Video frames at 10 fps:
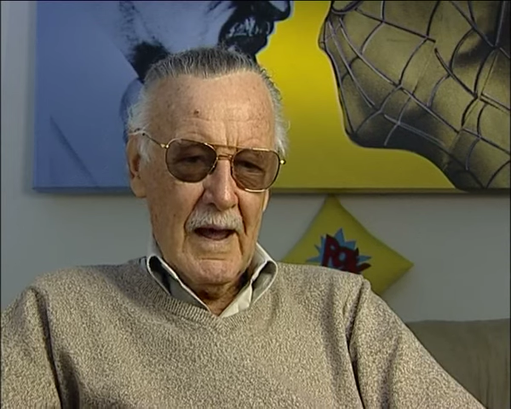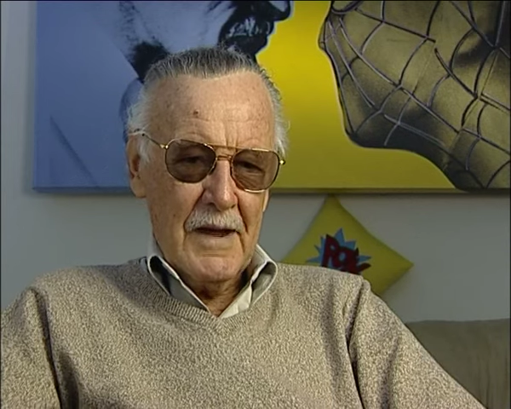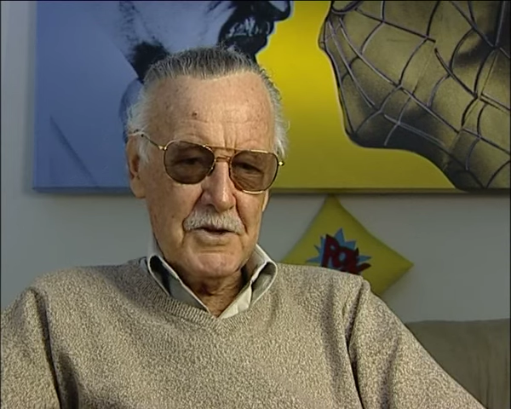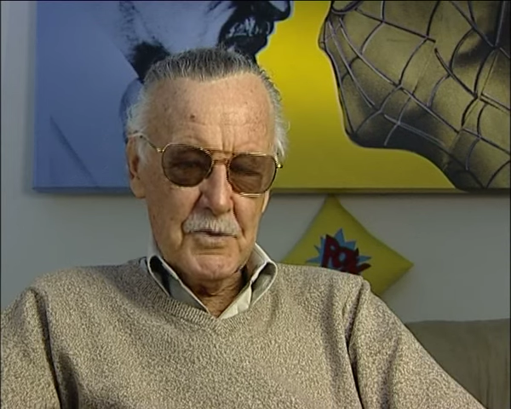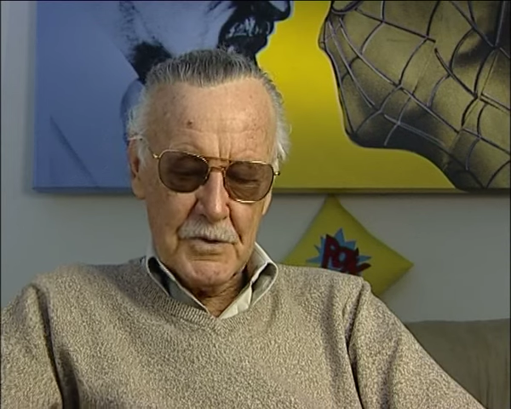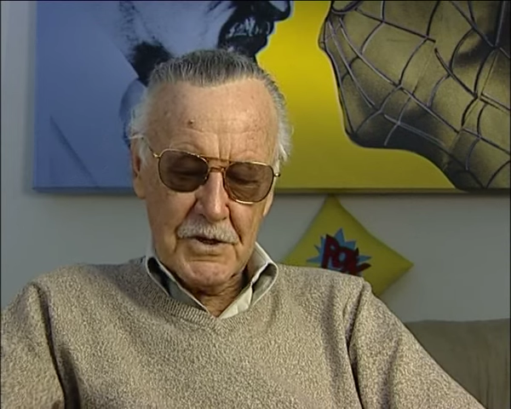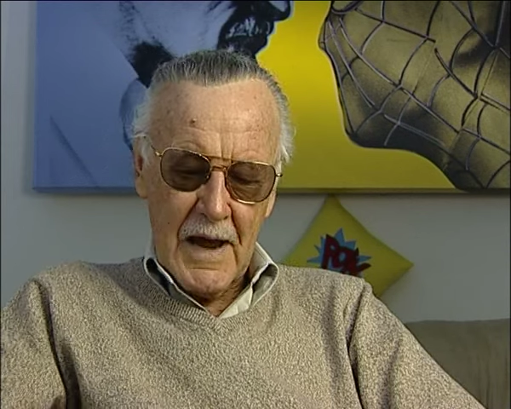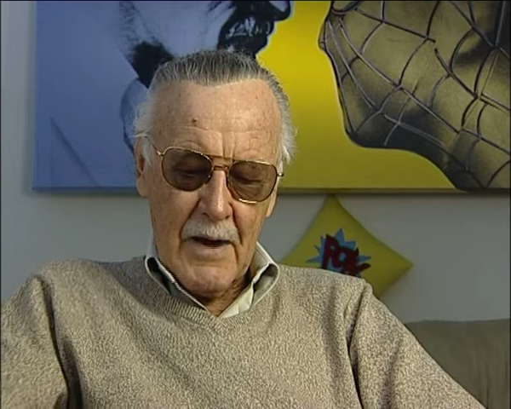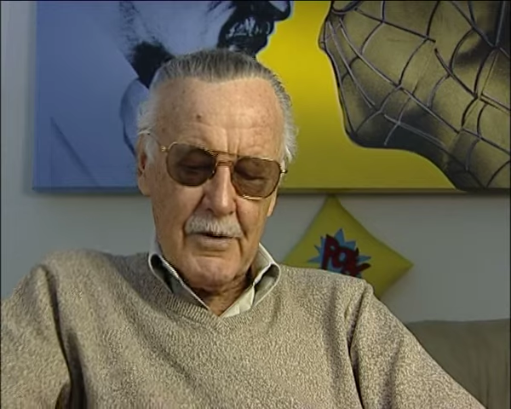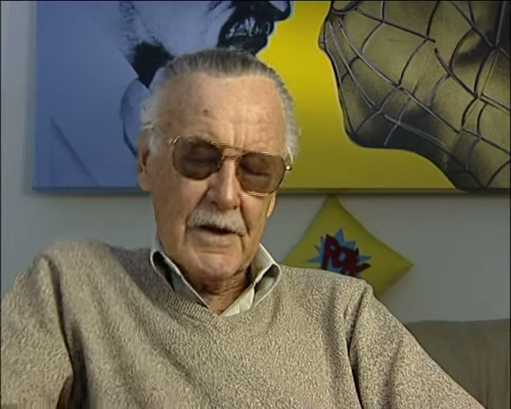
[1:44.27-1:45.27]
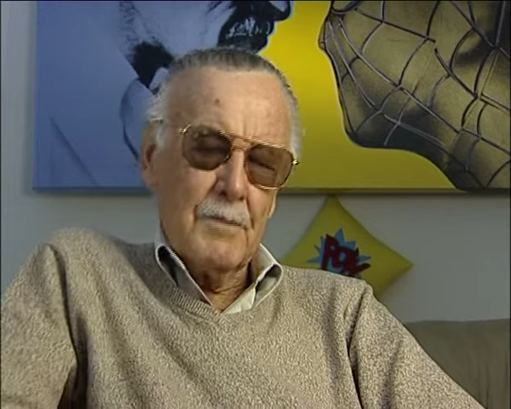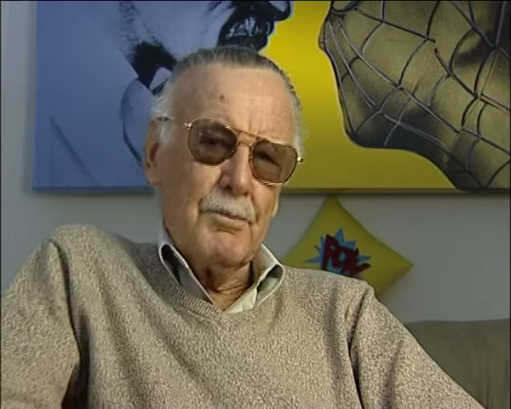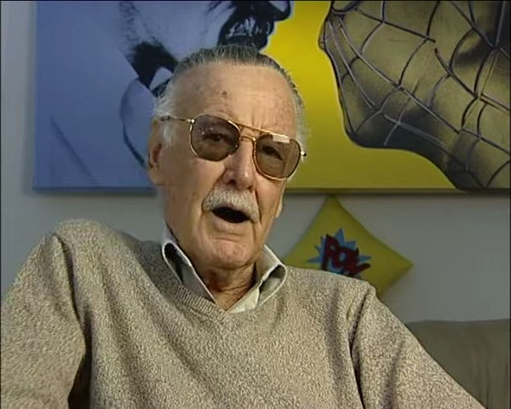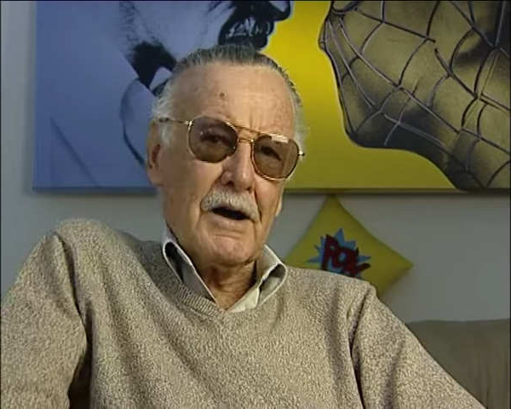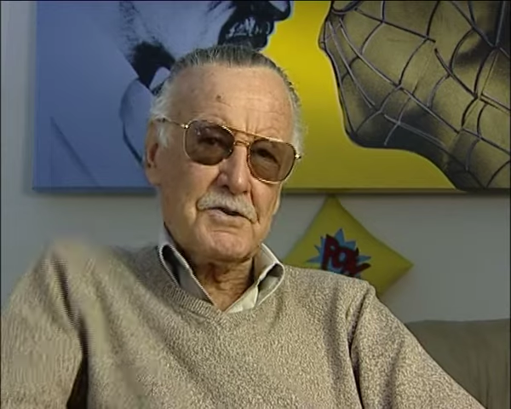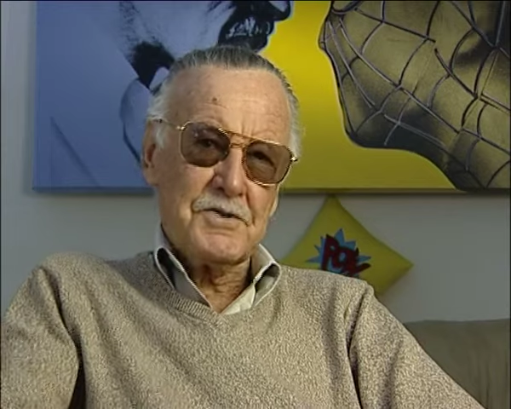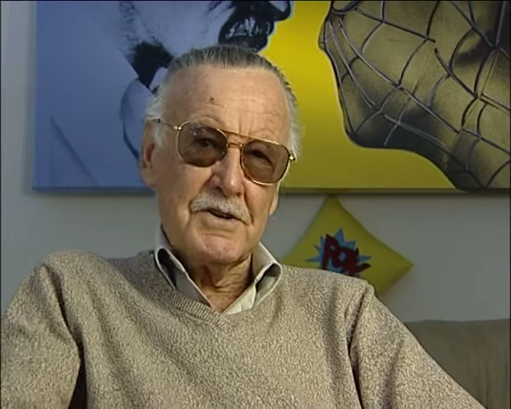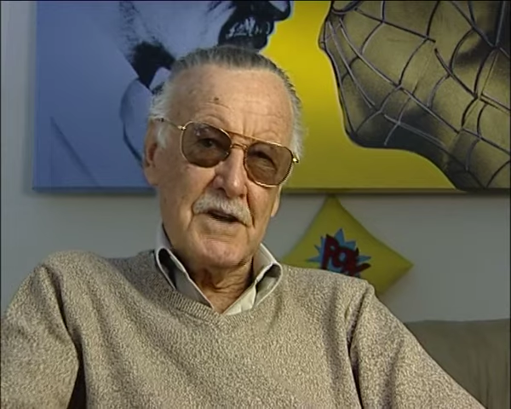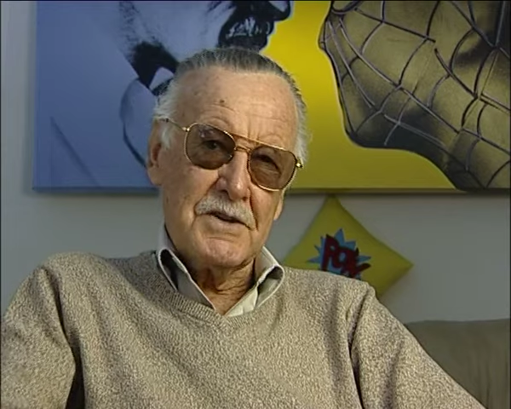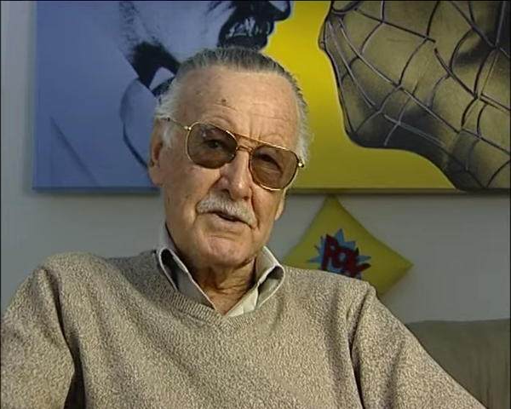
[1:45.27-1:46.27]
and she was carrying a box
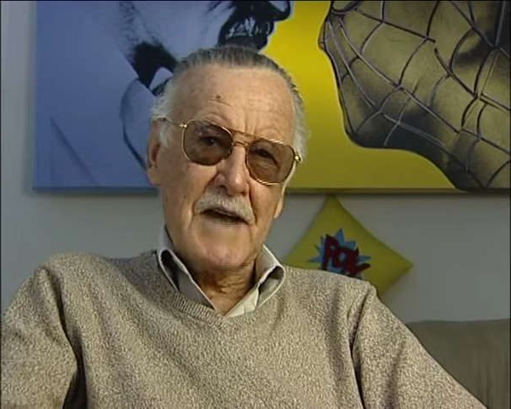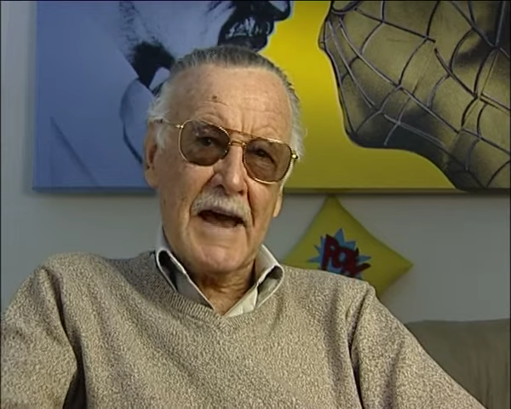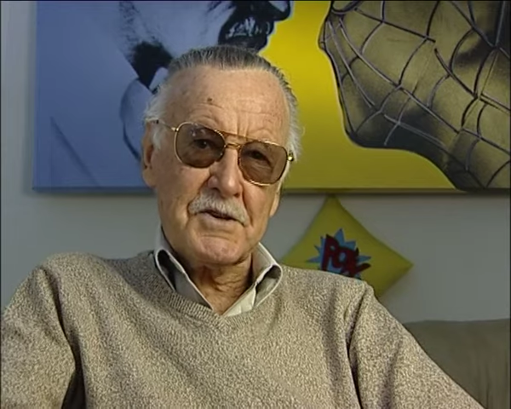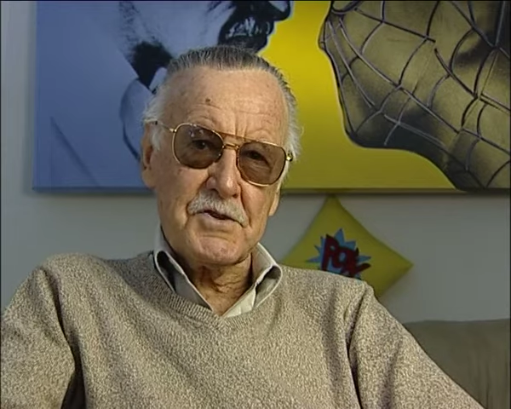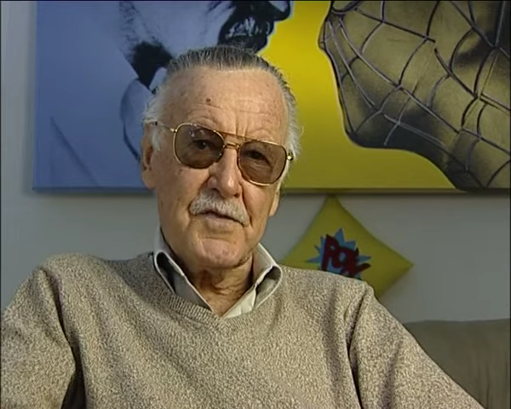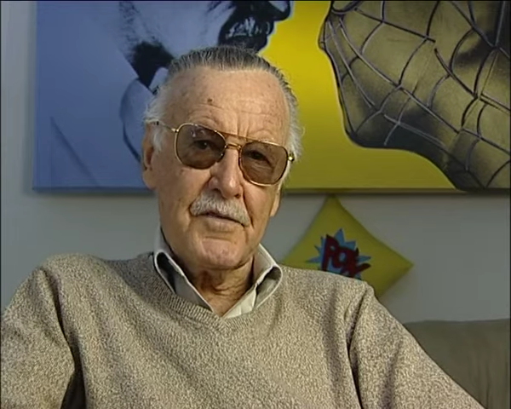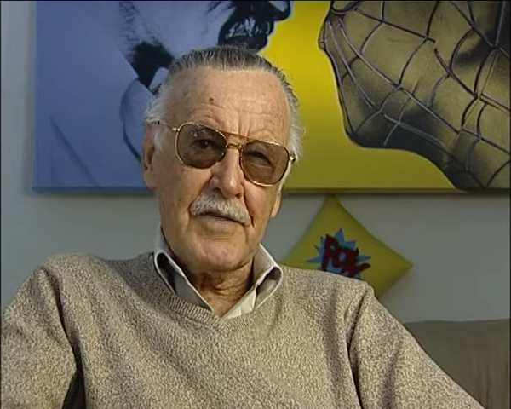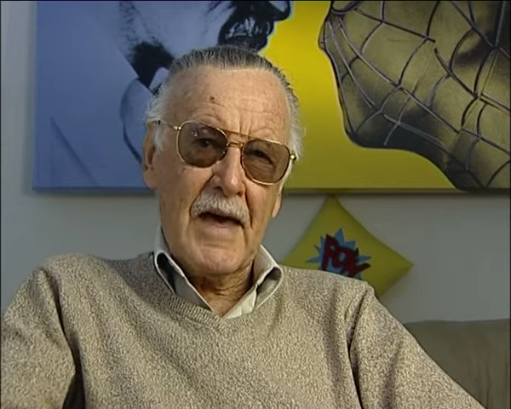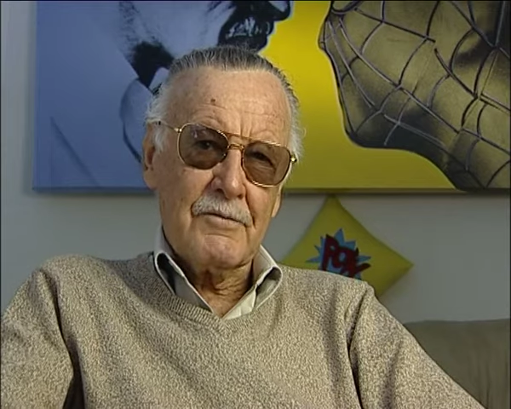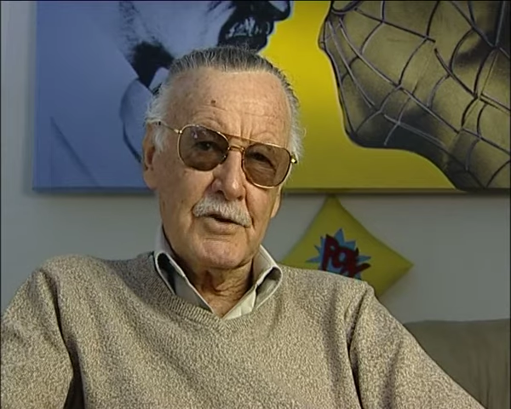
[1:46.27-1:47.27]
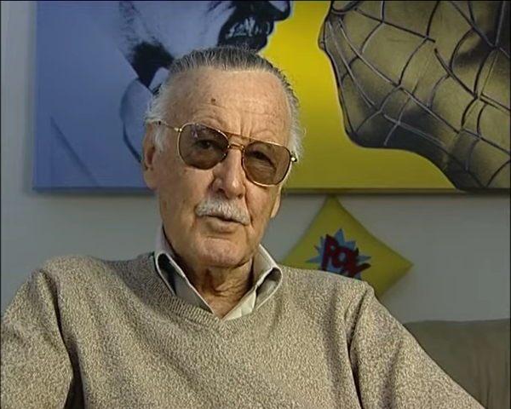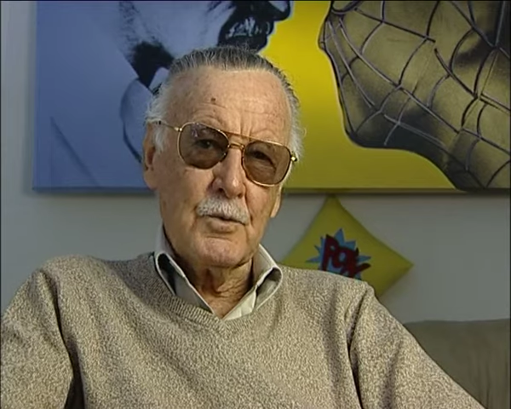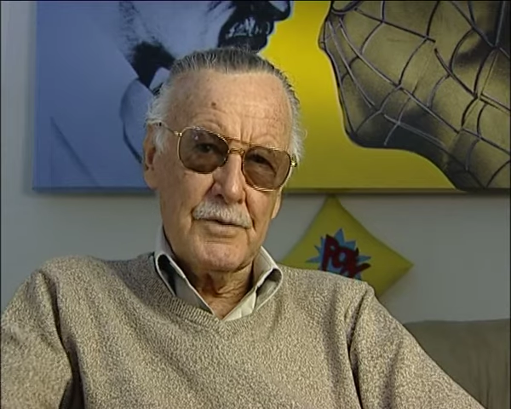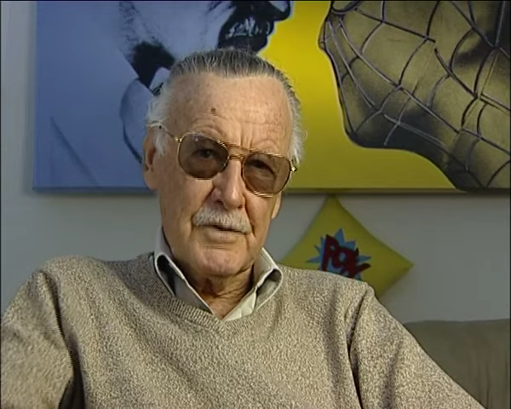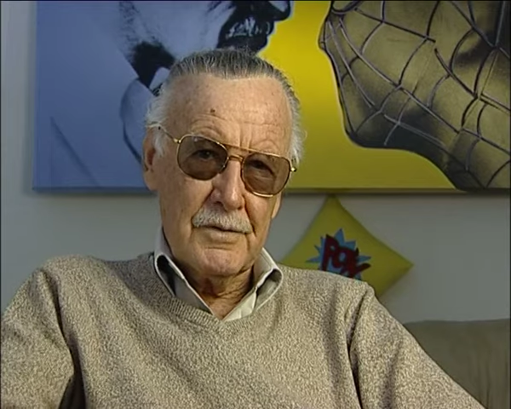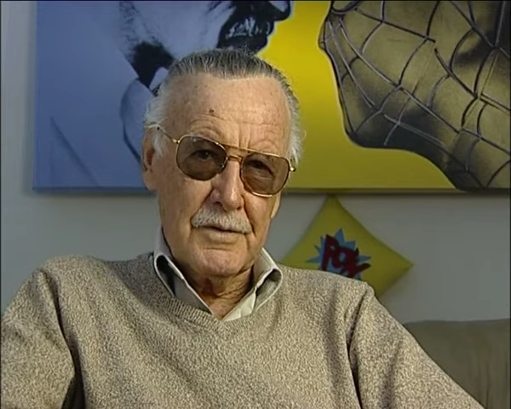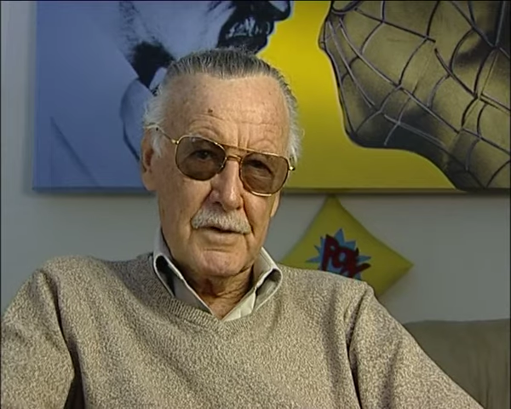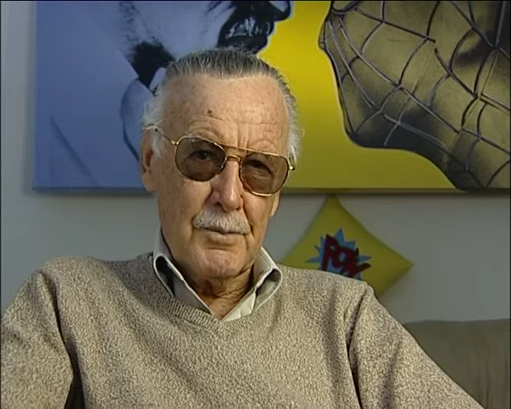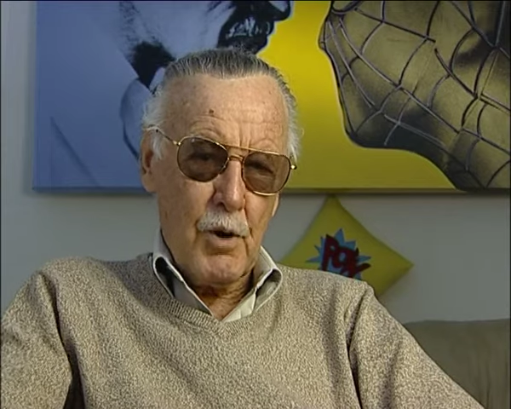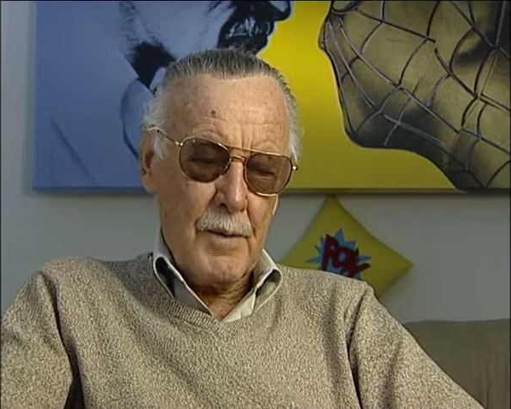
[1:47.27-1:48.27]
that said Saks Fifth Avenue, the
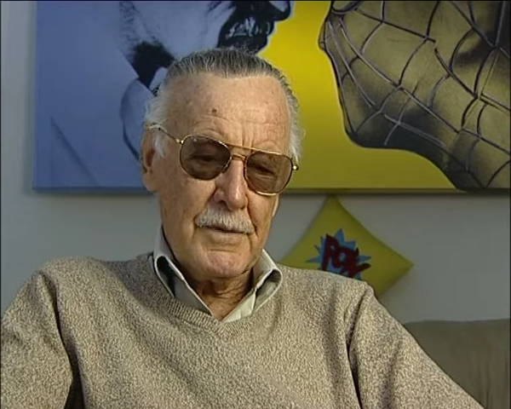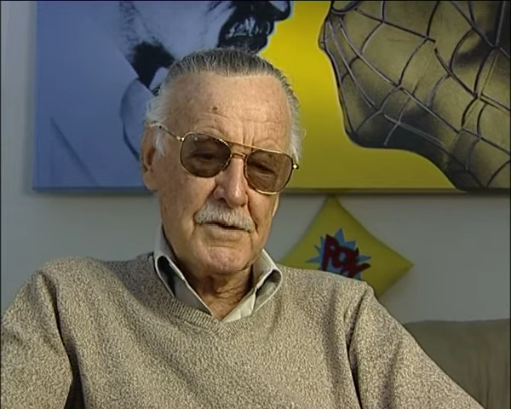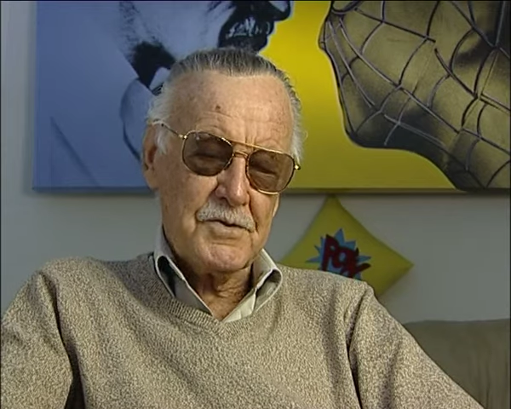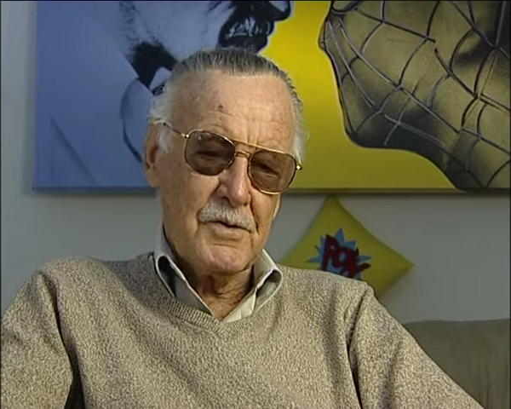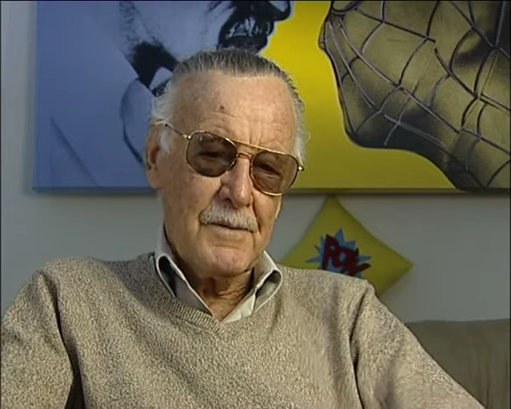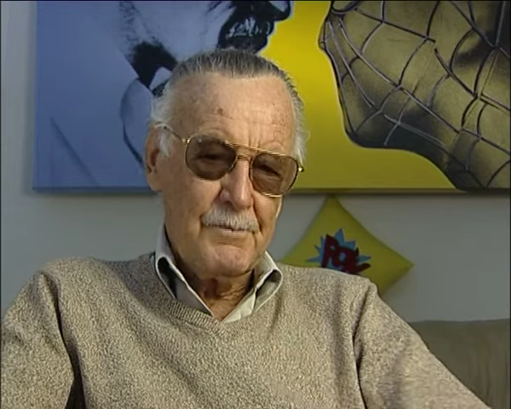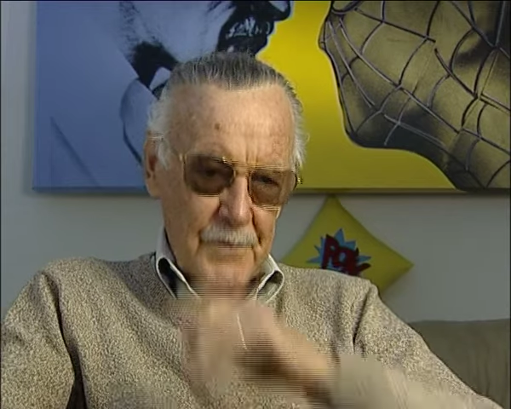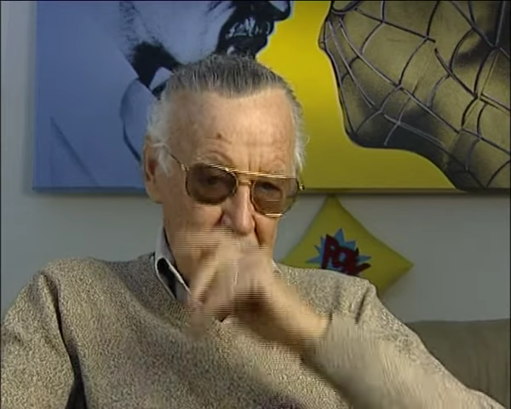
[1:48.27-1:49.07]
department store.